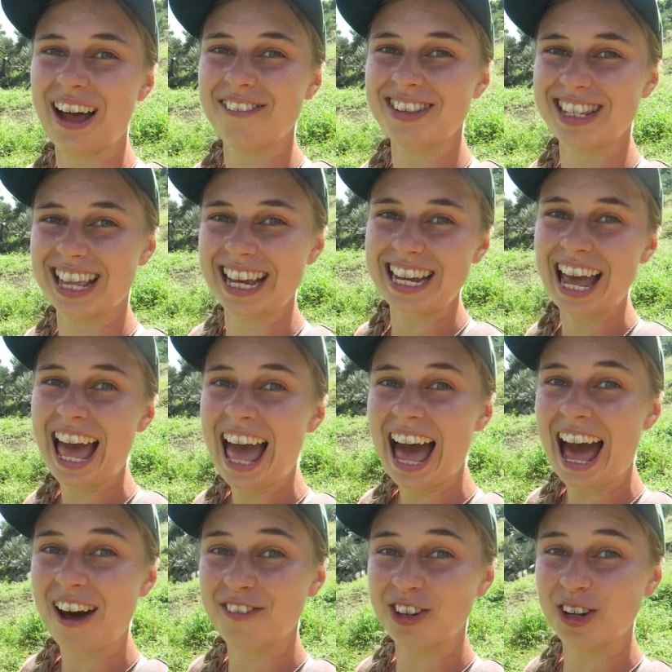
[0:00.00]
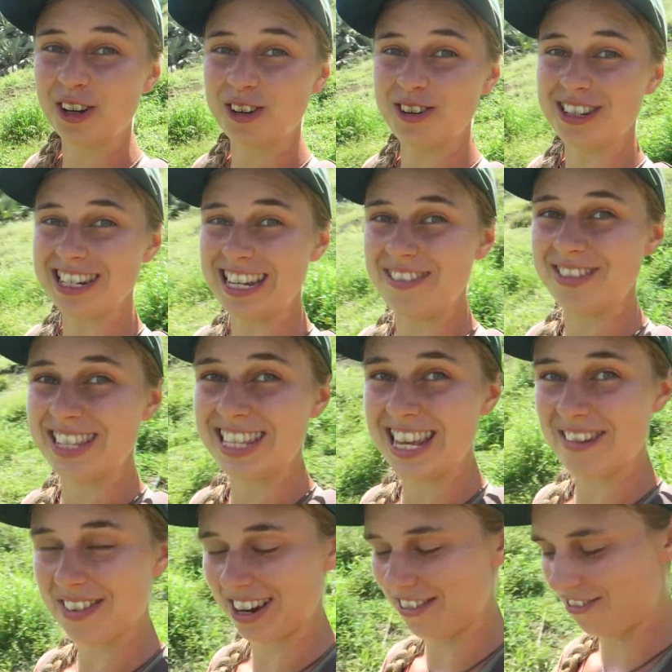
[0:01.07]
have to like have a look underneath to
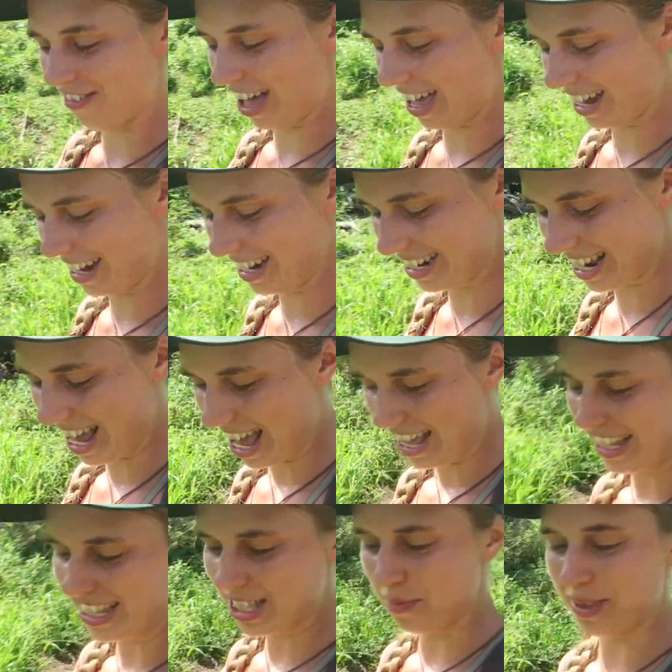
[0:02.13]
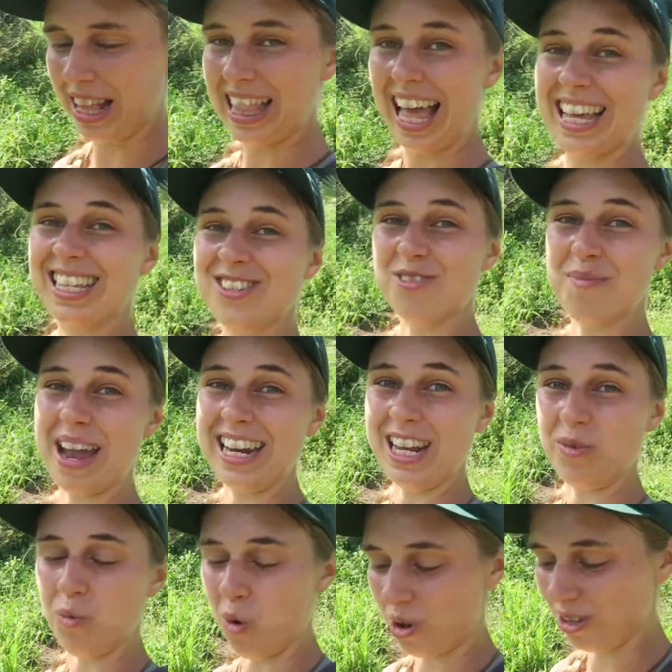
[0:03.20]
see if I can find some of the last
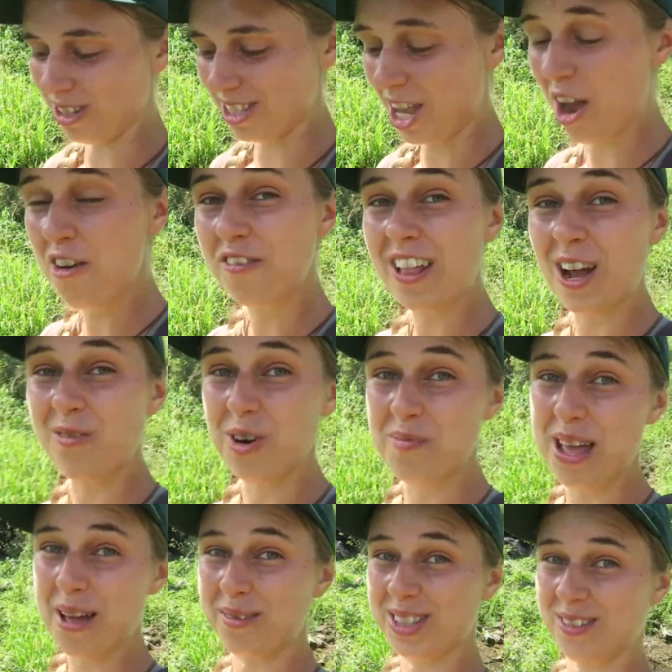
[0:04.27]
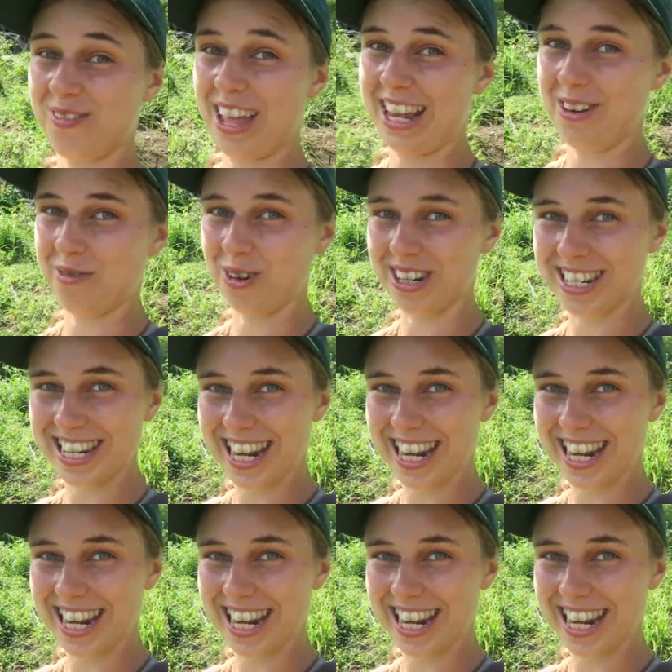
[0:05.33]
remaining ones. Hopefully I will be able to find one